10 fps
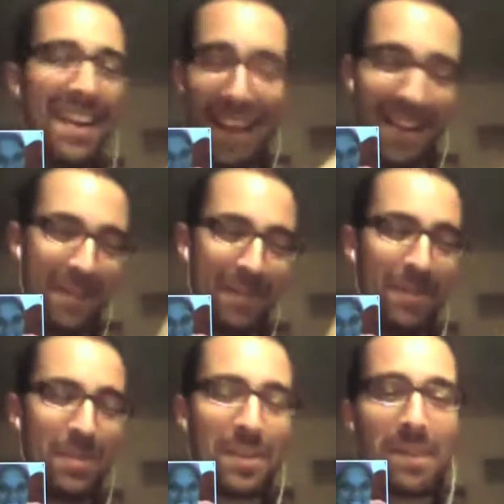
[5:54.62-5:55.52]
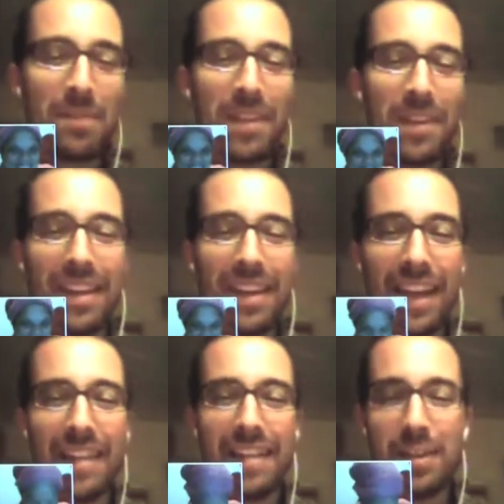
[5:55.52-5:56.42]
I'll leave you to it.
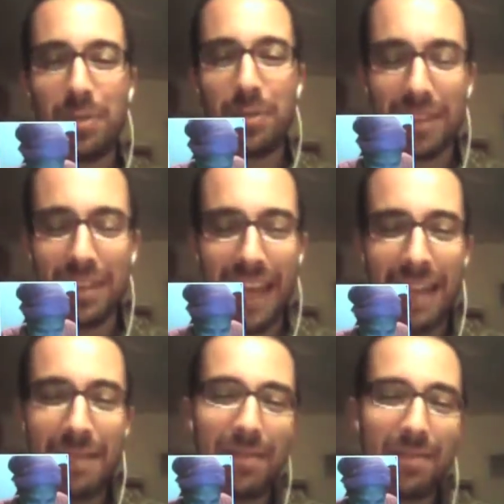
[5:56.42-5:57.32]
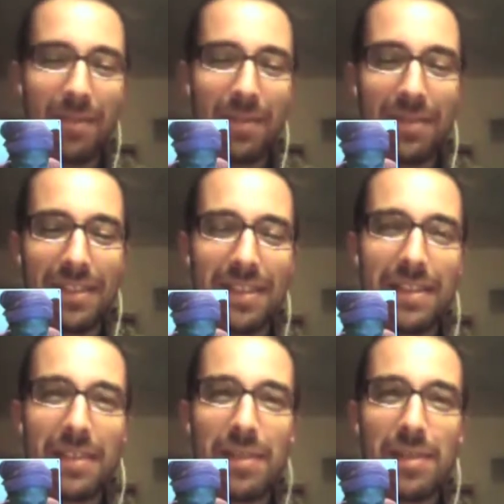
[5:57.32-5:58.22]
Anything you want to add?
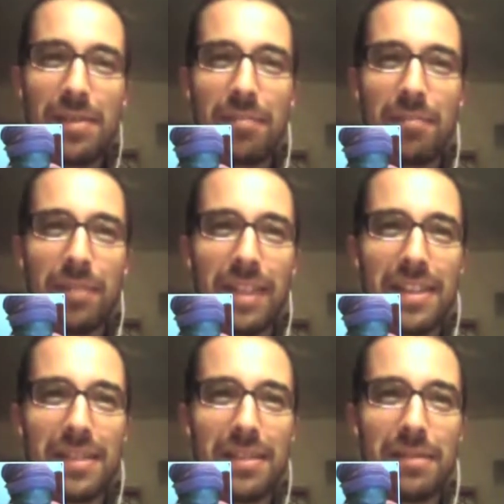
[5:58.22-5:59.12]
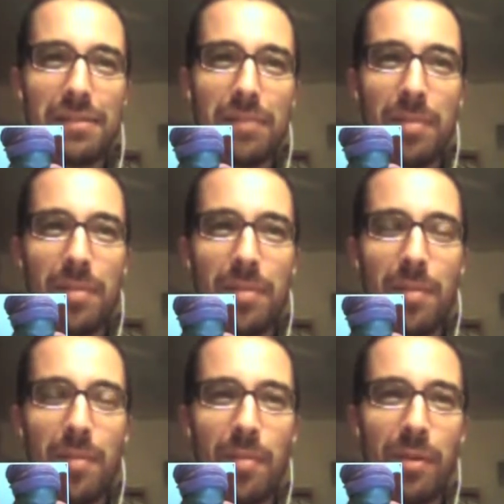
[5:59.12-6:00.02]
Give you some minutes to maybe
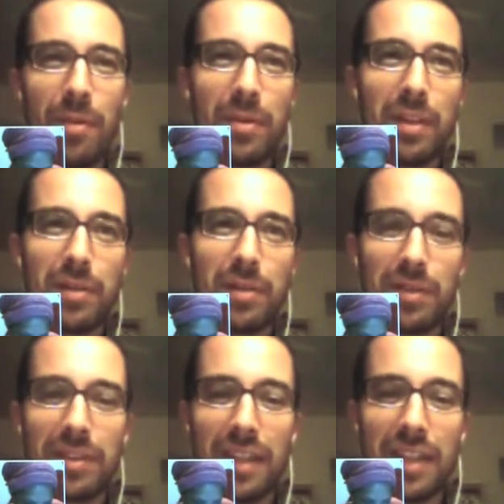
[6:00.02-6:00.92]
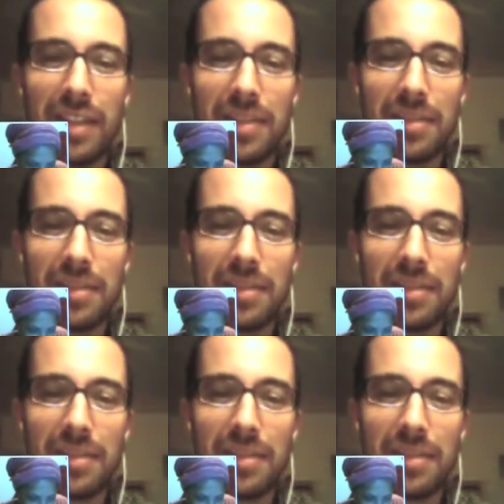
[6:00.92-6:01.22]
remember what I was going to ask.